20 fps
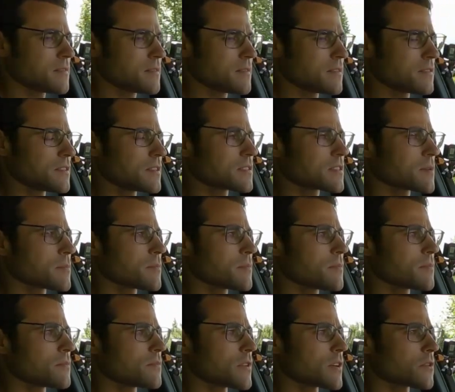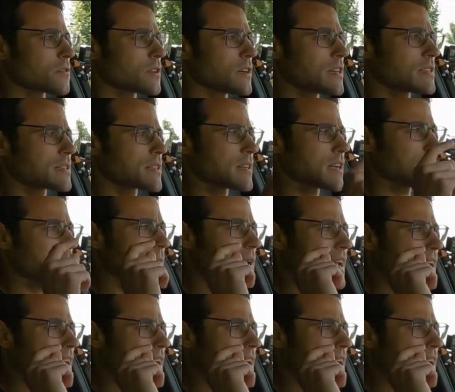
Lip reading: the system recognized I'm